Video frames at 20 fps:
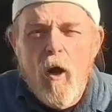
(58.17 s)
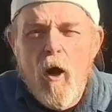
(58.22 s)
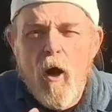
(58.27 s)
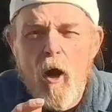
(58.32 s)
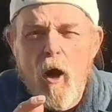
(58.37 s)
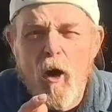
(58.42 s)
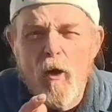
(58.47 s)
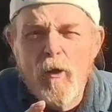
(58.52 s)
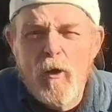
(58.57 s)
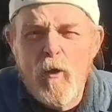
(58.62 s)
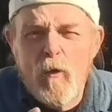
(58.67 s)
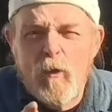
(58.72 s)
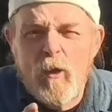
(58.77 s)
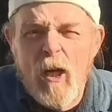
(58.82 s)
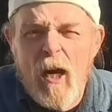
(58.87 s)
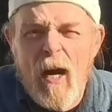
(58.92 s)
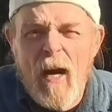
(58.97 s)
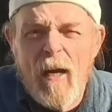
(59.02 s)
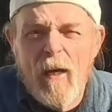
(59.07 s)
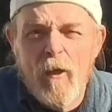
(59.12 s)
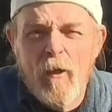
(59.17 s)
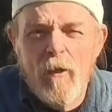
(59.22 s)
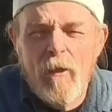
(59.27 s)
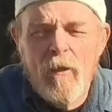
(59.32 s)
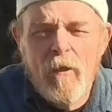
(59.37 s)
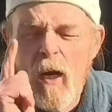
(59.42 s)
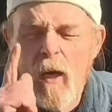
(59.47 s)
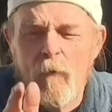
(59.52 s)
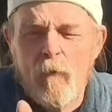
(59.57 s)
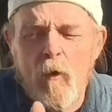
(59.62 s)
Are you tired
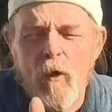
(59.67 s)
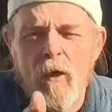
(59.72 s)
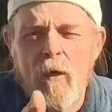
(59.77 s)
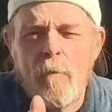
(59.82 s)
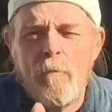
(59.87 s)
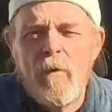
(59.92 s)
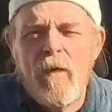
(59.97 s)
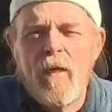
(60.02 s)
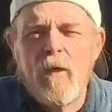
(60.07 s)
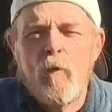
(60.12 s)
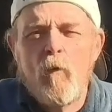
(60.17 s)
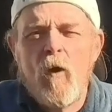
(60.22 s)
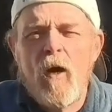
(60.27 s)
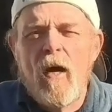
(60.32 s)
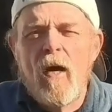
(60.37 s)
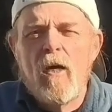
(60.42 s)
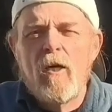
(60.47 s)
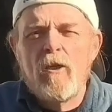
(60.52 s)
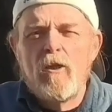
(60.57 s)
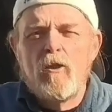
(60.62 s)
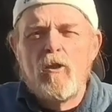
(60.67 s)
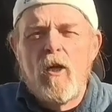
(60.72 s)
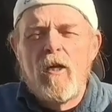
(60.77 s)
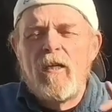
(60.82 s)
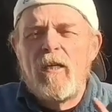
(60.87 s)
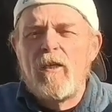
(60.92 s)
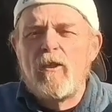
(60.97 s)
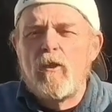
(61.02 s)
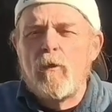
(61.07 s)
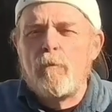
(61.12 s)
of running a million wires trying to
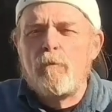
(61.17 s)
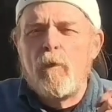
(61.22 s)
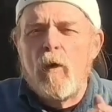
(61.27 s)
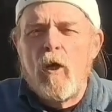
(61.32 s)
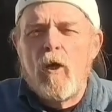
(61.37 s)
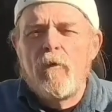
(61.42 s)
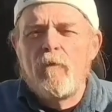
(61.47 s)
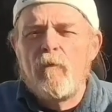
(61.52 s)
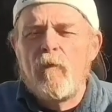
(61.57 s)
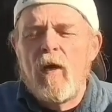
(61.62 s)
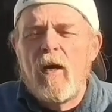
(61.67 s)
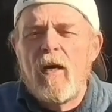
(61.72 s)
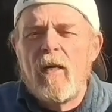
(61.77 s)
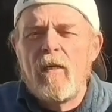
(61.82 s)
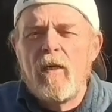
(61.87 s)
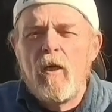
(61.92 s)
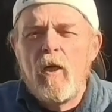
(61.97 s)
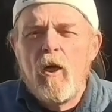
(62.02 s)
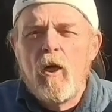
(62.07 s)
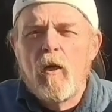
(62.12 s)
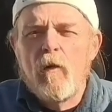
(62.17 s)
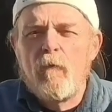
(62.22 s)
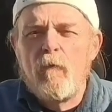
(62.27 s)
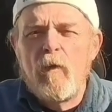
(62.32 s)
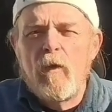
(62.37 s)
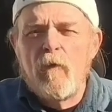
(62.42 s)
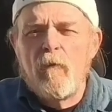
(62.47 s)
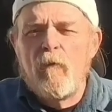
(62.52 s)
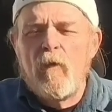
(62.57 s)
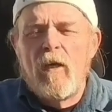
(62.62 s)
get your barn find or
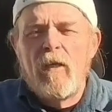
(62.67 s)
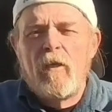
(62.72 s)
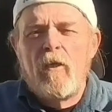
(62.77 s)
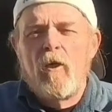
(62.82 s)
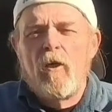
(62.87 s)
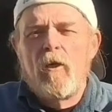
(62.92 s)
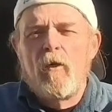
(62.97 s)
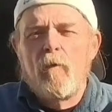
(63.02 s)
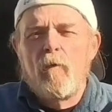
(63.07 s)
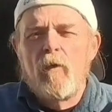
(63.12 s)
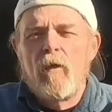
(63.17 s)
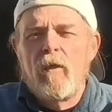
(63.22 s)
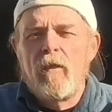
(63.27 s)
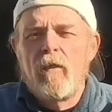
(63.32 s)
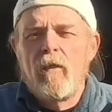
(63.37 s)
field find car to run?